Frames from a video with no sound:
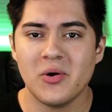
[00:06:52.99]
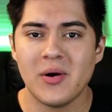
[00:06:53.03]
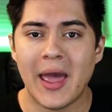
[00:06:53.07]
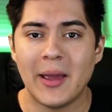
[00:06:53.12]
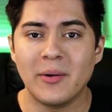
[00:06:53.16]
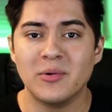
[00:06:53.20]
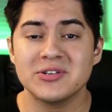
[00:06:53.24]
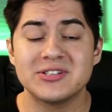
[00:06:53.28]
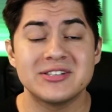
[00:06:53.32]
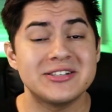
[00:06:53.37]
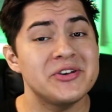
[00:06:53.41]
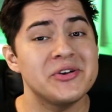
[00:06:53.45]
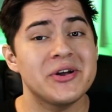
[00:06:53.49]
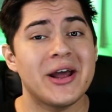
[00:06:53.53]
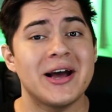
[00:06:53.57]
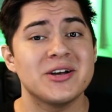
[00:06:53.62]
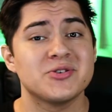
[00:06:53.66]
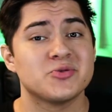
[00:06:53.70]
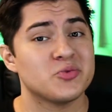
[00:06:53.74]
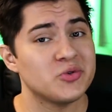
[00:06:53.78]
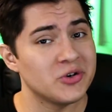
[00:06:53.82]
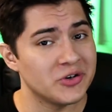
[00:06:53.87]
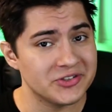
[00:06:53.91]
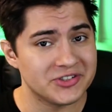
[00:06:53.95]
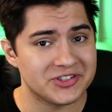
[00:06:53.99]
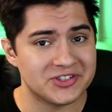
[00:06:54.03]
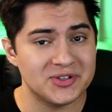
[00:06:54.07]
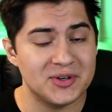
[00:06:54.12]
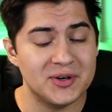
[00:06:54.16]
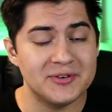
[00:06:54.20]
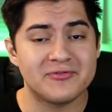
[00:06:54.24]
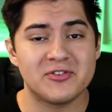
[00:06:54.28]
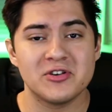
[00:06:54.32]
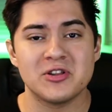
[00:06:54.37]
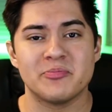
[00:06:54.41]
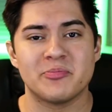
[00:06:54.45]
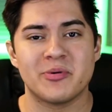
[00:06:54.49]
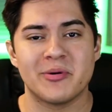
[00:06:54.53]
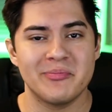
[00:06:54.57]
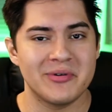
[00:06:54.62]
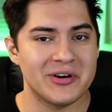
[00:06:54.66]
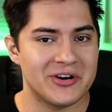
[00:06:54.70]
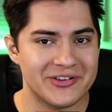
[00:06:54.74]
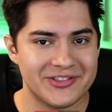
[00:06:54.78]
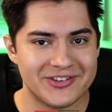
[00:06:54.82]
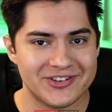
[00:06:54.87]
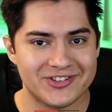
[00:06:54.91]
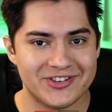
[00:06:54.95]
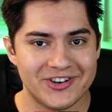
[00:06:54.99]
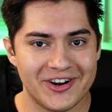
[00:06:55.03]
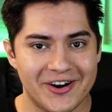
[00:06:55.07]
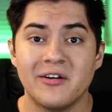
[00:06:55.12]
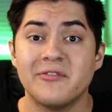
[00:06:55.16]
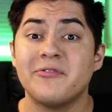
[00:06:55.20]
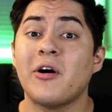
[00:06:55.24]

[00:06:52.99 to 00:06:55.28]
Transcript: and we'll see you guys real soon for the premiere of the show.